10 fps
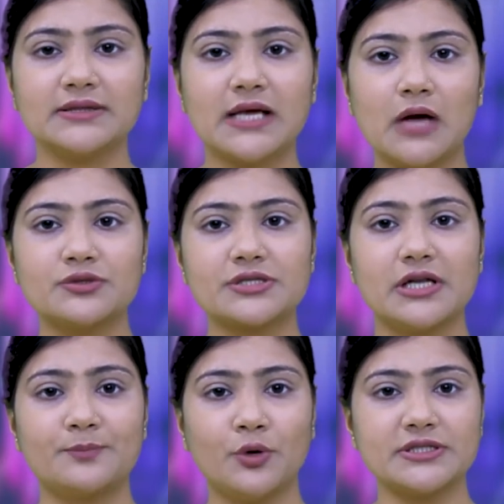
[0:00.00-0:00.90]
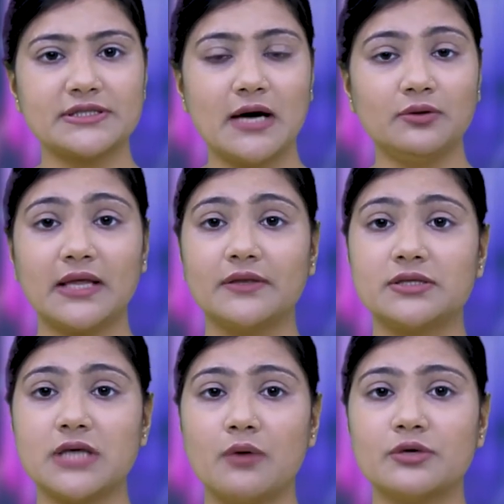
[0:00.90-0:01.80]
The councillor pointed out that
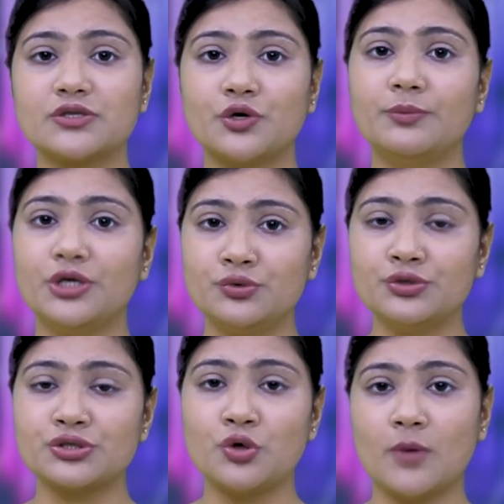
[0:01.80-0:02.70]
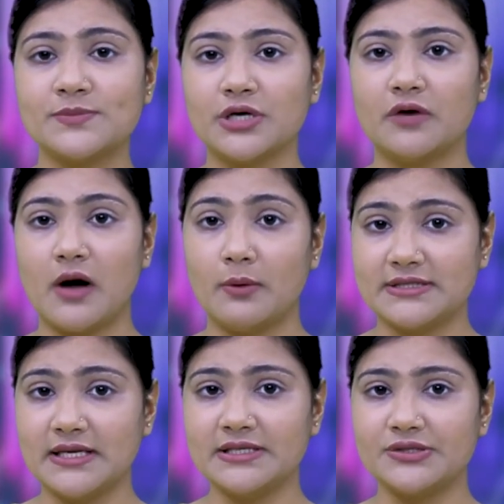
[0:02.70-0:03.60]
the towers could be used to observe
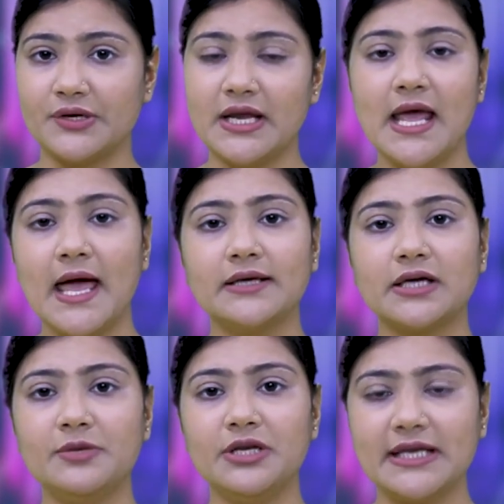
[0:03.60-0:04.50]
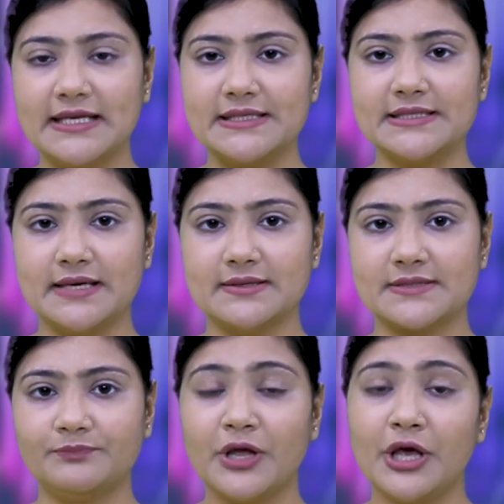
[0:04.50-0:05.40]
our territory and communicate details.